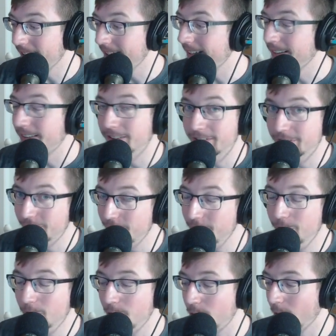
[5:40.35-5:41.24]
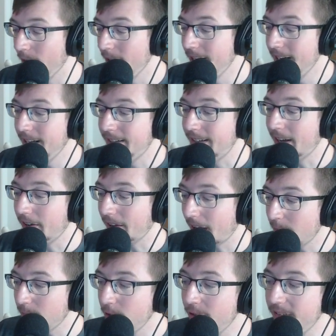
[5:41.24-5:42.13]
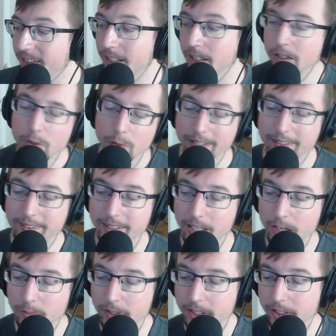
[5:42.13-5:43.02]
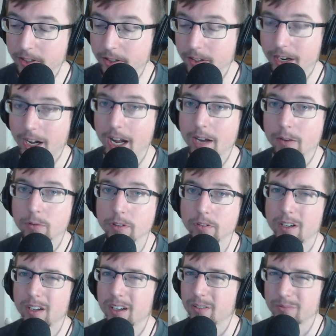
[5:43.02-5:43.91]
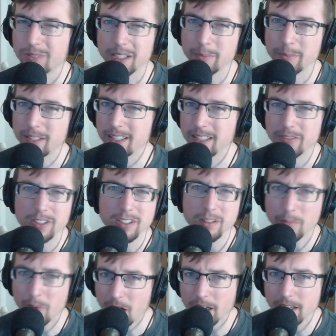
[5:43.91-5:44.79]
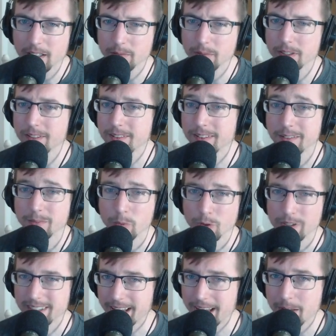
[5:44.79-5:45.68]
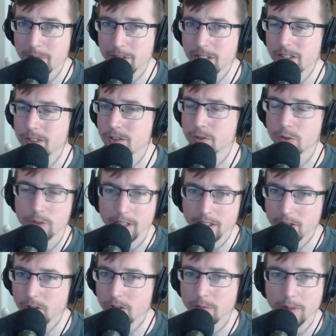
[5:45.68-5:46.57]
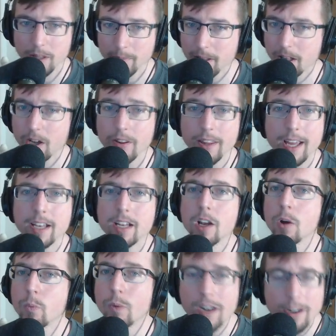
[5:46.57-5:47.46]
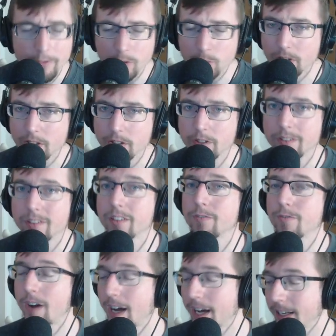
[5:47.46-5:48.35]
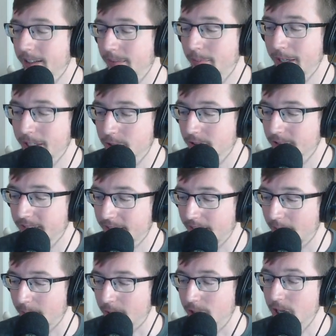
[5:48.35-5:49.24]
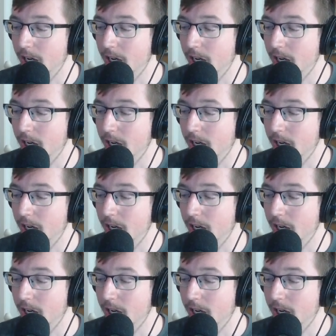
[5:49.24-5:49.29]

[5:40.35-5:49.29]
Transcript: It's too cool. Now I'm using a UAC helmet here. I would recommend even demonic because it's more damage, critical, blah blah, all that. Whatever you want to use is fine. Make sure it's damage.